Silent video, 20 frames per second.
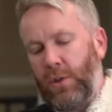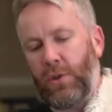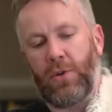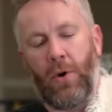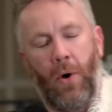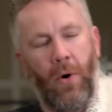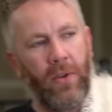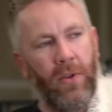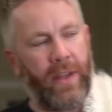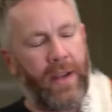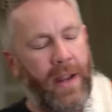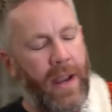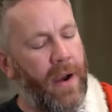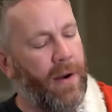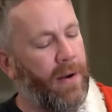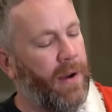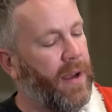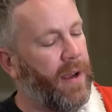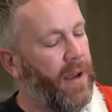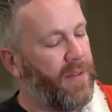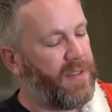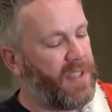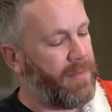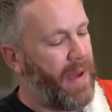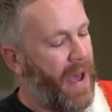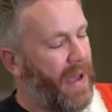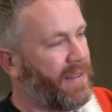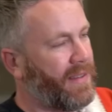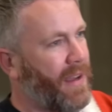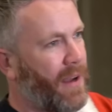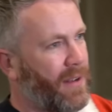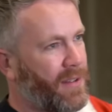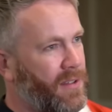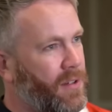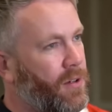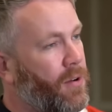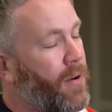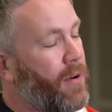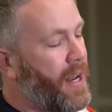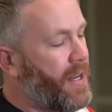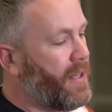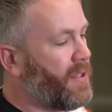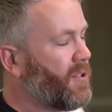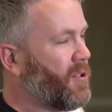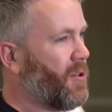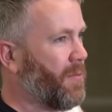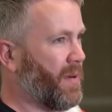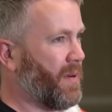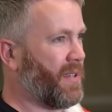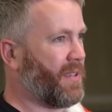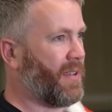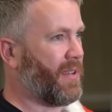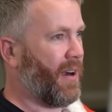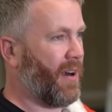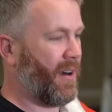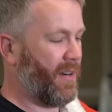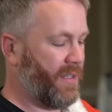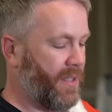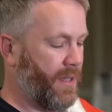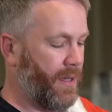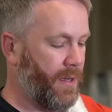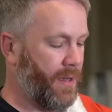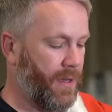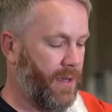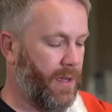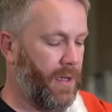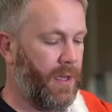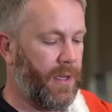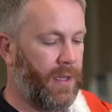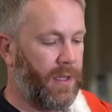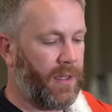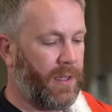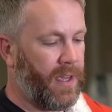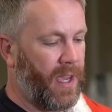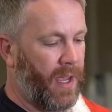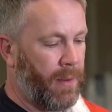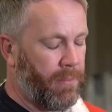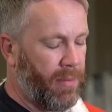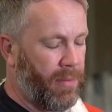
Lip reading: golden era of SmackDown's greatest superstars, King